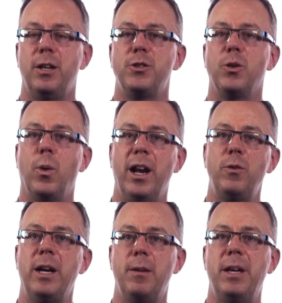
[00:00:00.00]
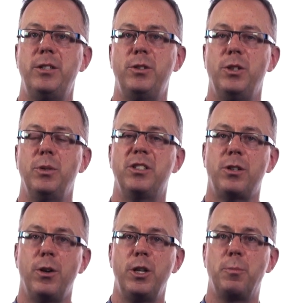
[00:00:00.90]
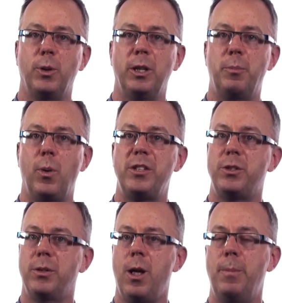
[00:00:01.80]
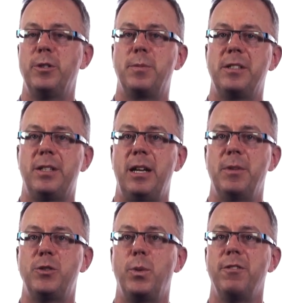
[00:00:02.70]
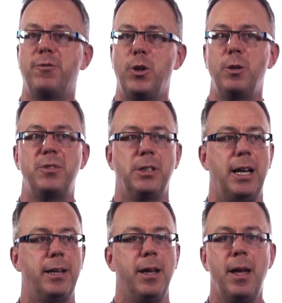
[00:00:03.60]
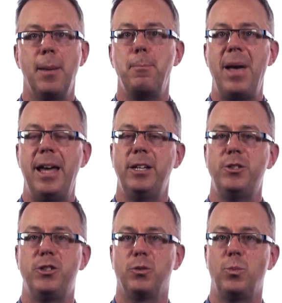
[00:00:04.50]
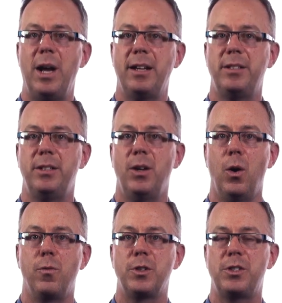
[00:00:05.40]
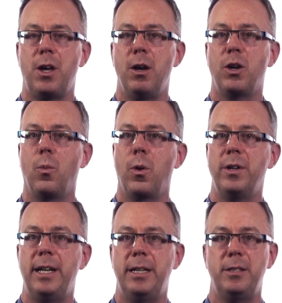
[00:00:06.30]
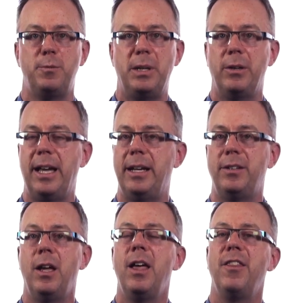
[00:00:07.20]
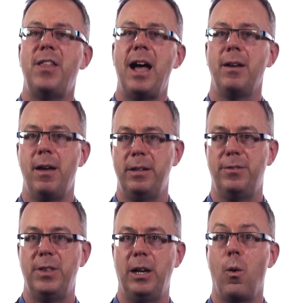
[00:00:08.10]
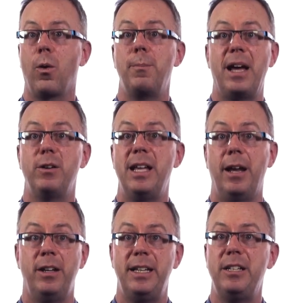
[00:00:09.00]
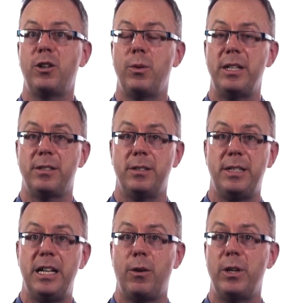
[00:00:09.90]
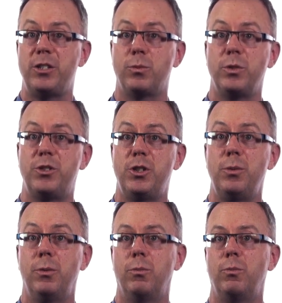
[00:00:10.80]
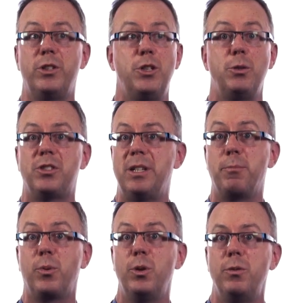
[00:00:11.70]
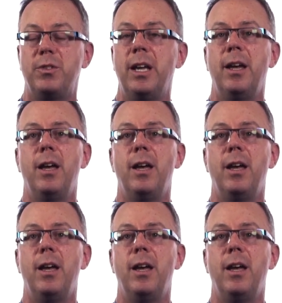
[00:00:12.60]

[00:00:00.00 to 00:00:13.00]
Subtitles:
So what I'd recommend you do is start your bullet points, your accomplishment statements, with verbs like managed, directed, oversaw, coordinated, spearheaded, that kind of thing. Or better yet, increased, decreased, reduced, improved.